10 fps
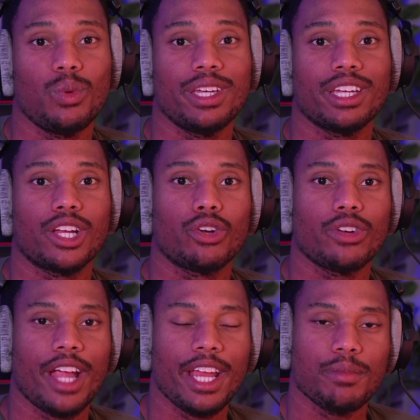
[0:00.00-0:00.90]
that we can
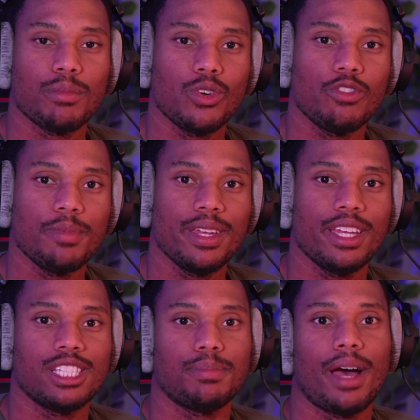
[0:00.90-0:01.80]
create
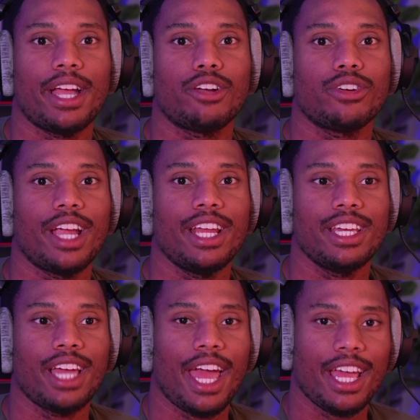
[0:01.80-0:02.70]
movement is by
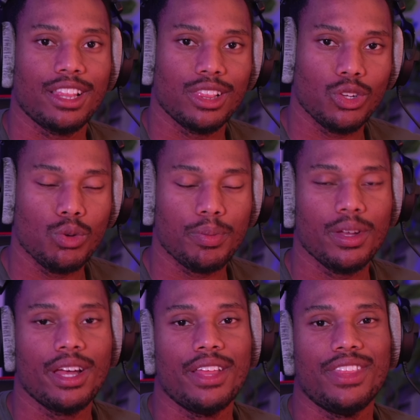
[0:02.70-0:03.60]
creating a loop
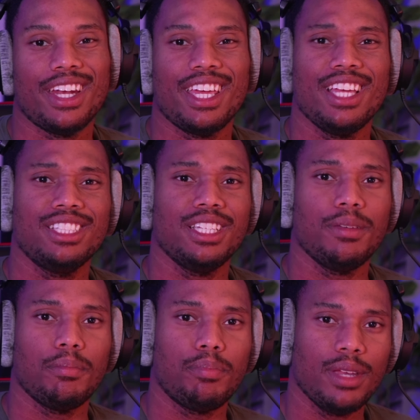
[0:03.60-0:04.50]
that
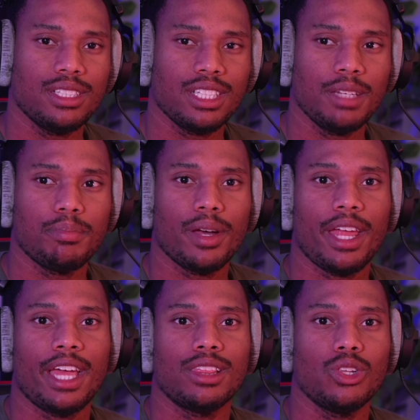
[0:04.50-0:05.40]
isn't busy,
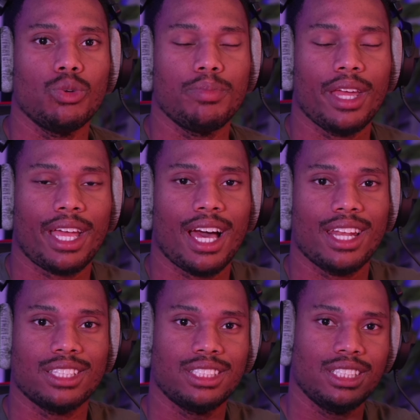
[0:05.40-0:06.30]
but a loop that
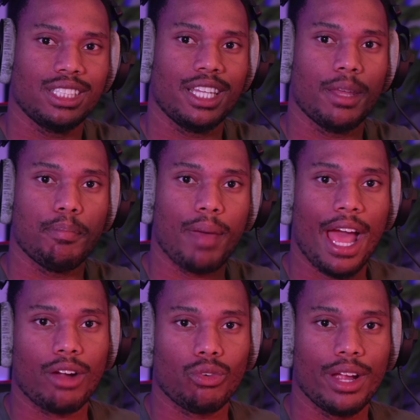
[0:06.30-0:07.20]
kind of sits in the
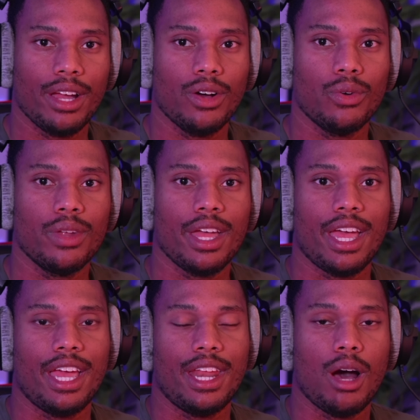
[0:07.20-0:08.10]
background
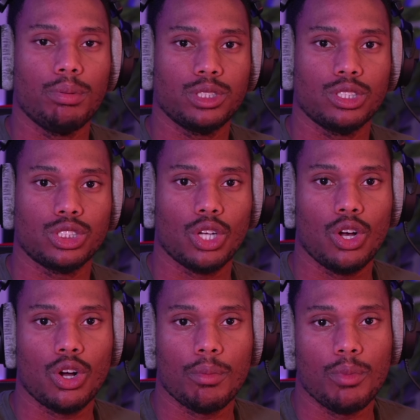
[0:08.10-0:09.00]
and helps the
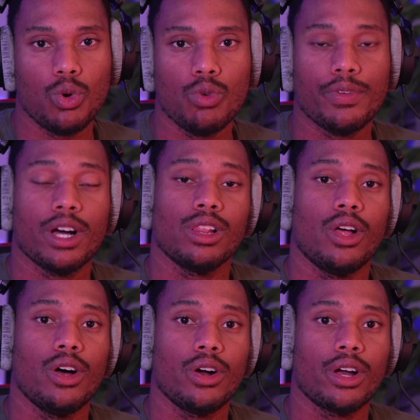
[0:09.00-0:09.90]
song move
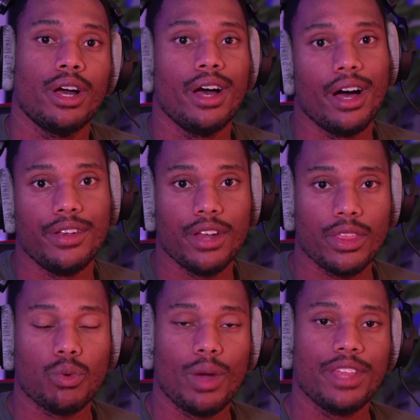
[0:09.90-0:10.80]
along.
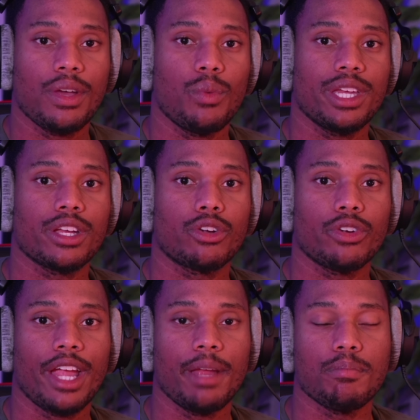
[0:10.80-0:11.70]
Another way that we can
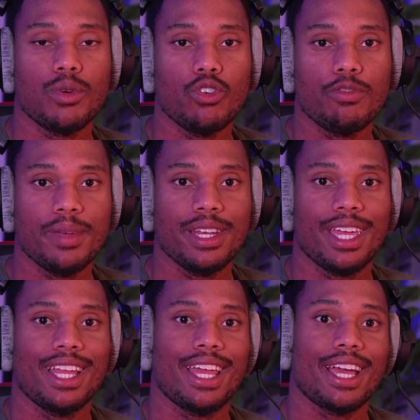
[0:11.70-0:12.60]
create
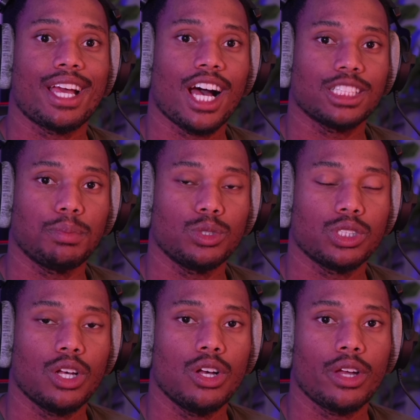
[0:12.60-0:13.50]
movement in a gospel
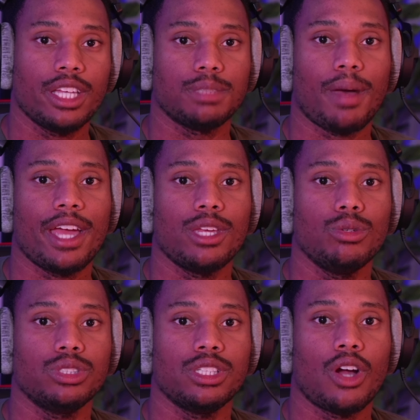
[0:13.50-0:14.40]
song is by
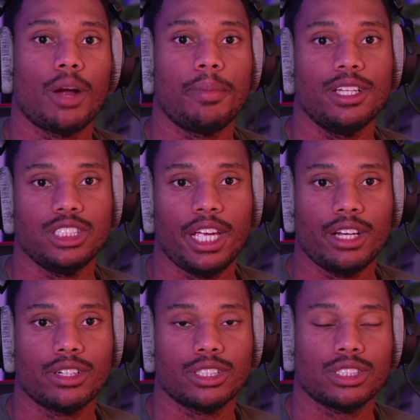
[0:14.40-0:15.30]
using
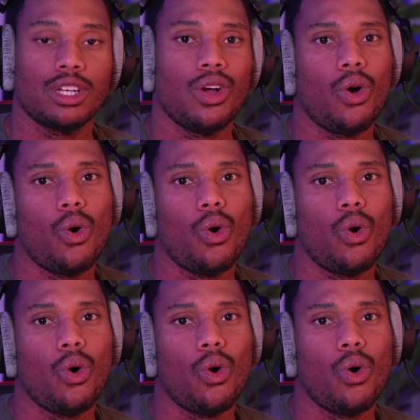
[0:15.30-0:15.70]
arpeggiators